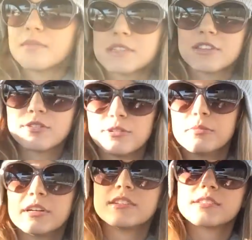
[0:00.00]
him to the
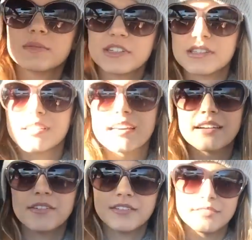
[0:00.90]
groomers, which is like
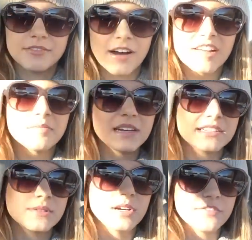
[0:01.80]
5
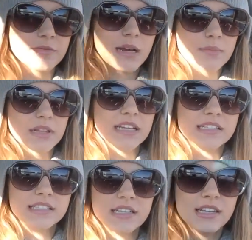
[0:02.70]
minutes away from my
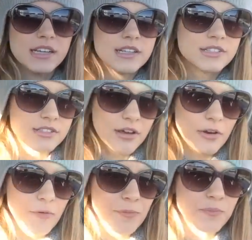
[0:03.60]
place.
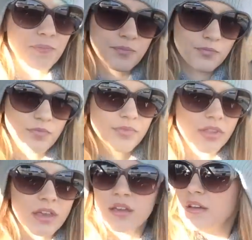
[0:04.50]
So,
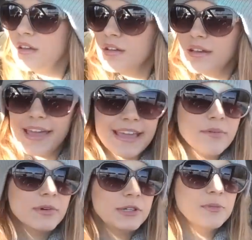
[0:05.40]
hey,
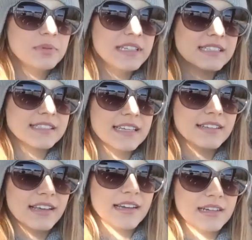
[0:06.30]
will you please
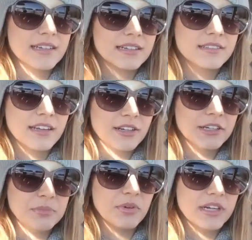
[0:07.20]
sit like a
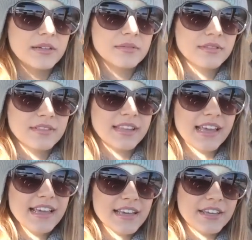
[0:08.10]
good boy?
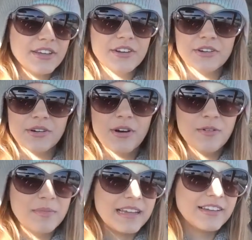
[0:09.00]
Thank you.
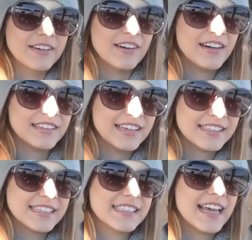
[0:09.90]
Oh my God,
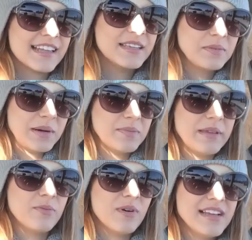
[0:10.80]
that's exactly what
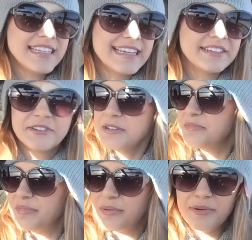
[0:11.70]
we wanted.
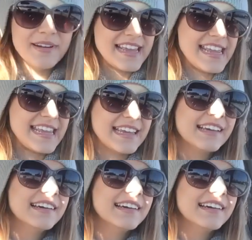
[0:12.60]
Good boy.